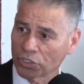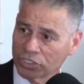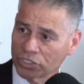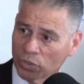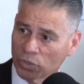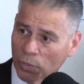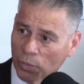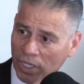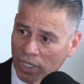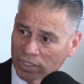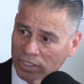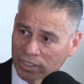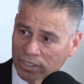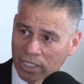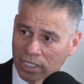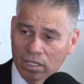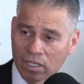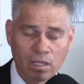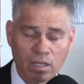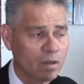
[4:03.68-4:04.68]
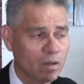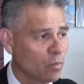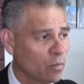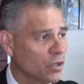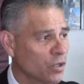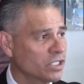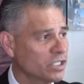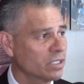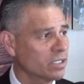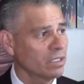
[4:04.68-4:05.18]
real estate,
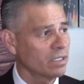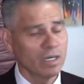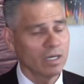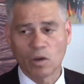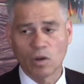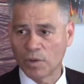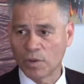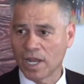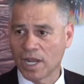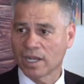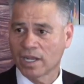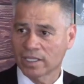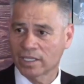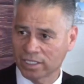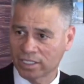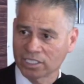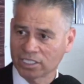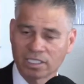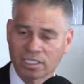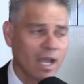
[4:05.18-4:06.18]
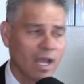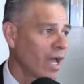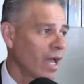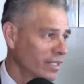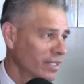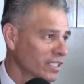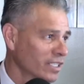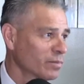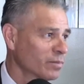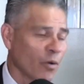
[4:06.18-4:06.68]
which, we're not going to touch at
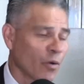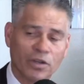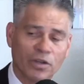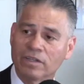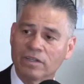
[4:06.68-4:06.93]
this point.